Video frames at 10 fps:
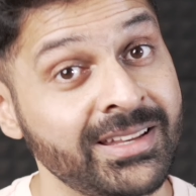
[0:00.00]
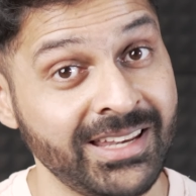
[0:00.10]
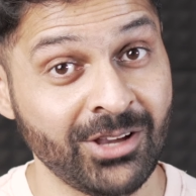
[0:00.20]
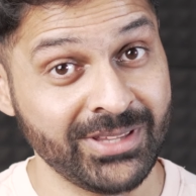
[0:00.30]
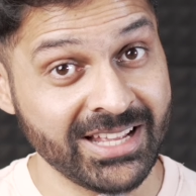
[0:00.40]

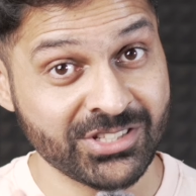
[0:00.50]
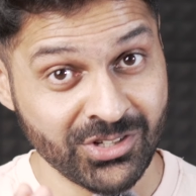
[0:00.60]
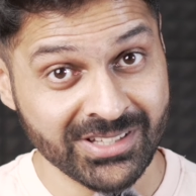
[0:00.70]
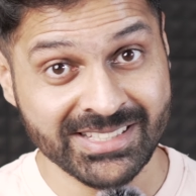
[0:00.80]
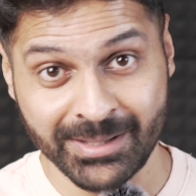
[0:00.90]
Now that's
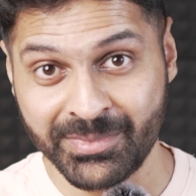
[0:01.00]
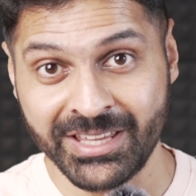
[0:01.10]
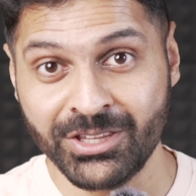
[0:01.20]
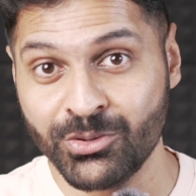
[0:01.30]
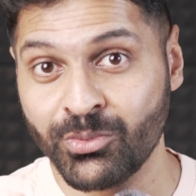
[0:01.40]
not
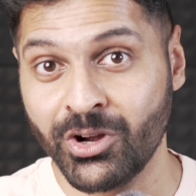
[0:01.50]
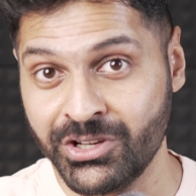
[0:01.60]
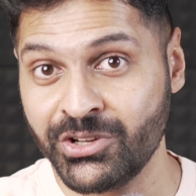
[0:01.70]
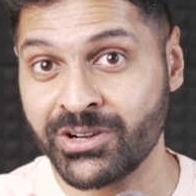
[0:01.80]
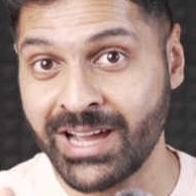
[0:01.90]
something you
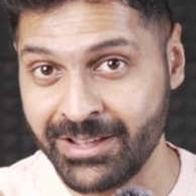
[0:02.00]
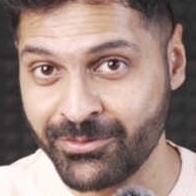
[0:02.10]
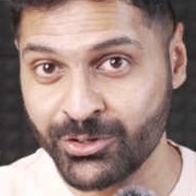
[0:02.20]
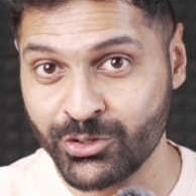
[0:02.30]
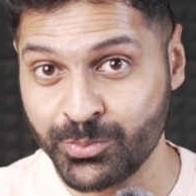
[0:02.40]
want your
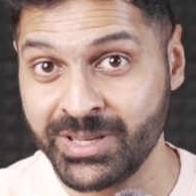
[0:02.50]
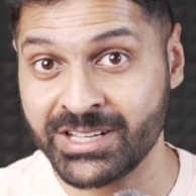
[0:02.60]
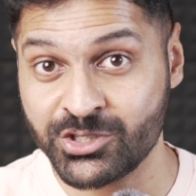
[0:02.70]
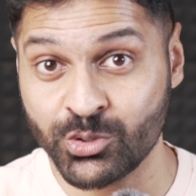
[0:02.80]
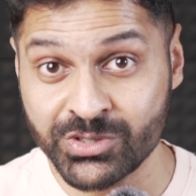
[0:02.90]
iPhone to be
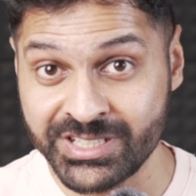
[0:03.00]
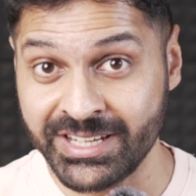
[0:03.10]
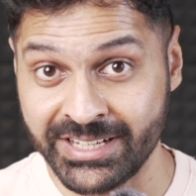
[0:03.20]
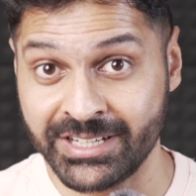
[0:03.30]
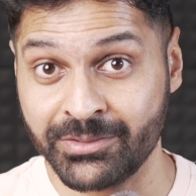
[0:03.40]

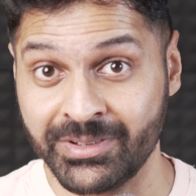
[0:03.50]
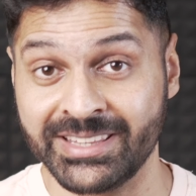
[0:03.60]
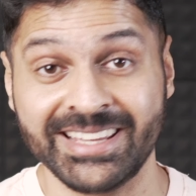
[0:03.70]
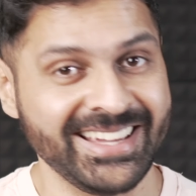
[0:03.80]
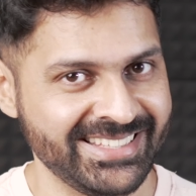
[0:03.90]
associated
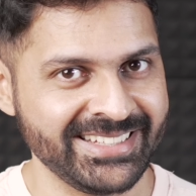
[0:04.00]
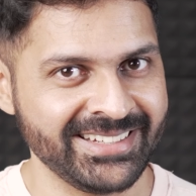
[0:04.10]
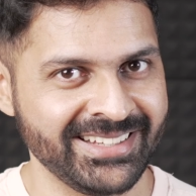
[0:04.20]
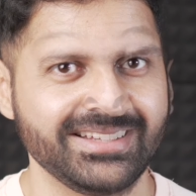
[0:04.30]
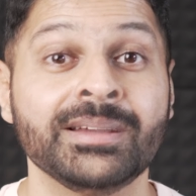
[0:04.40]
with, is
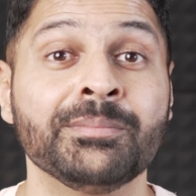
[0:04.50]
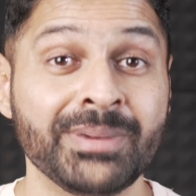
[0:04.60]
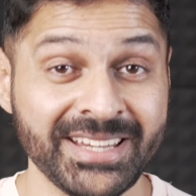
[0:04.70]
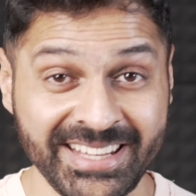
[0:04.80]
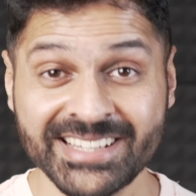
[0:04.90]
it?
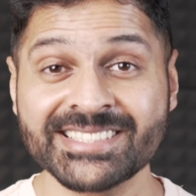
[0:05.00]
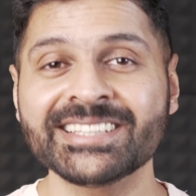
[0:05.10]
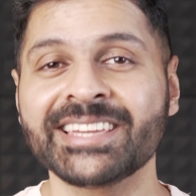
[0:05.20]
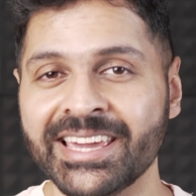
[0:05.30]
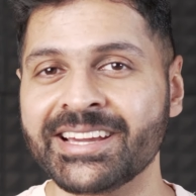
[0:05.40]
But here's
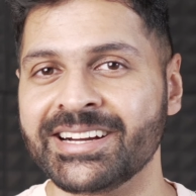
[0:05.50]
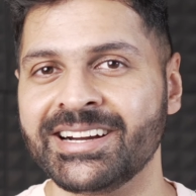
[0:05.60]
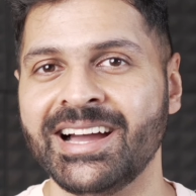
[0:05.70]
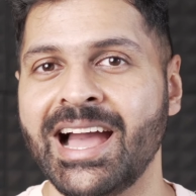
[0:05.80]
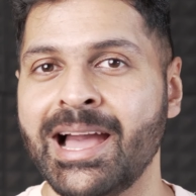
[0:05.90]
the
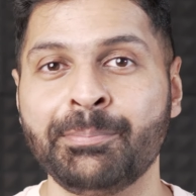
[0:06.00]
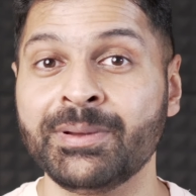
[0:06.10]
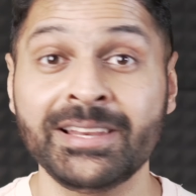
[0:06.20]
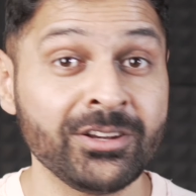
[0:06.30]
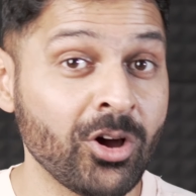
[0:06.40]
kicker.
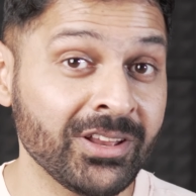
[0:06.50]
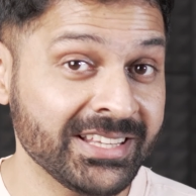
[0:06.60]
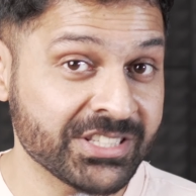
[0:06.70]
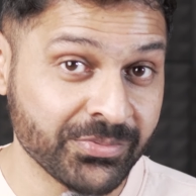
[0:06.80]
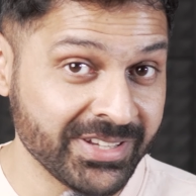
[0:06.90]
Apple, in all
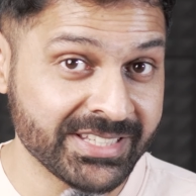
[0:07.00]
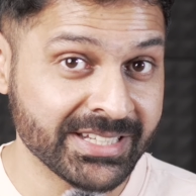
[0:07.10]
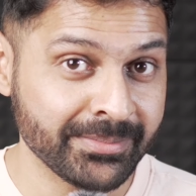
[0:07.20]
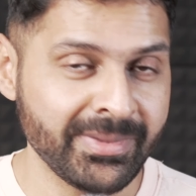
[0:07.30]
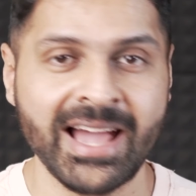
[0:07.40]
its
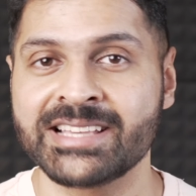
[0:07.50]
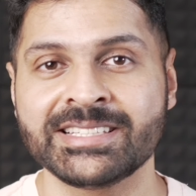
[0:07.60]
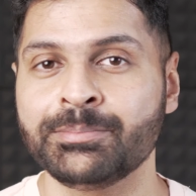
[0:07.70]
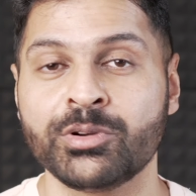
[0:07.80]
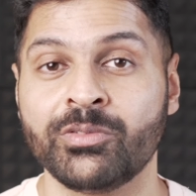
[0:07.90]
wisdom,
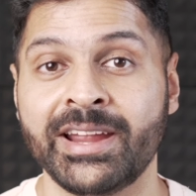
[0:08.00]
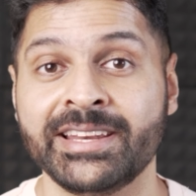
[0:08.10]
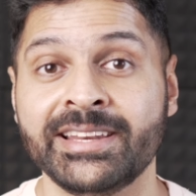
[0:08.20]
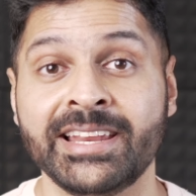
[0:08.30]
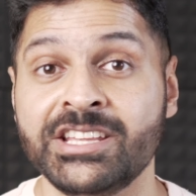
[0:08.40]
hasn't
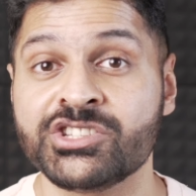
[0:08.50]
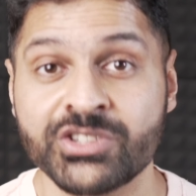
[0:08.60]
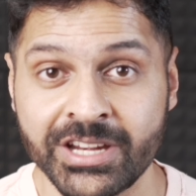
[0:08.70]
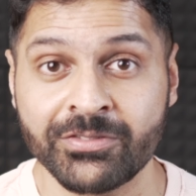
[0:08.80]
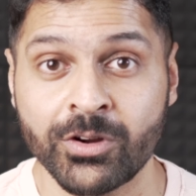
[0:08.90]
provided any
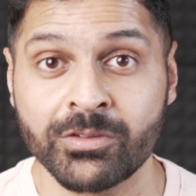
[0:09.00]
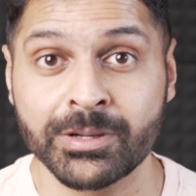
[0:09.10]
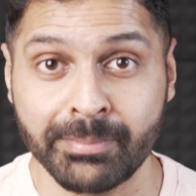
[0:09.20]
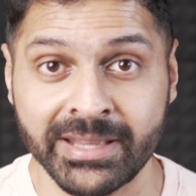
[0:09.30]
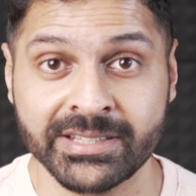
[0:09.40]

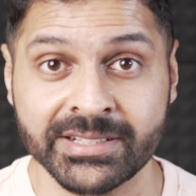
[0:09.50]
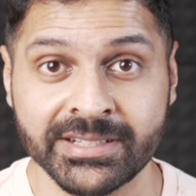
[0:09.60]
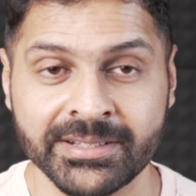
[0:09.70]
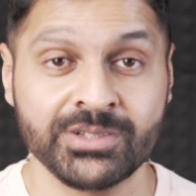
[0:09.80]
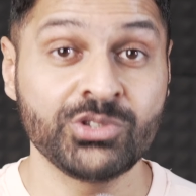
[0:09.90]
straightforward
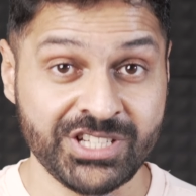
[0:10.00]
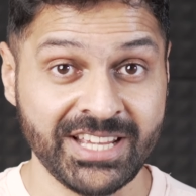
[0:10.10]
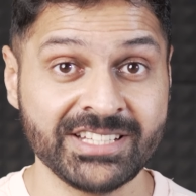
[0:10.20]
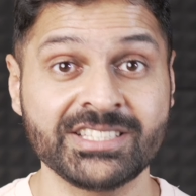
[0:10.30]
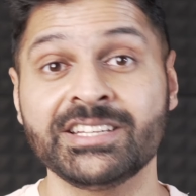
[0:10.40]
method to
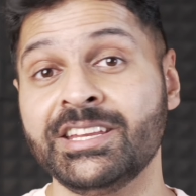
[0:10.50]
change the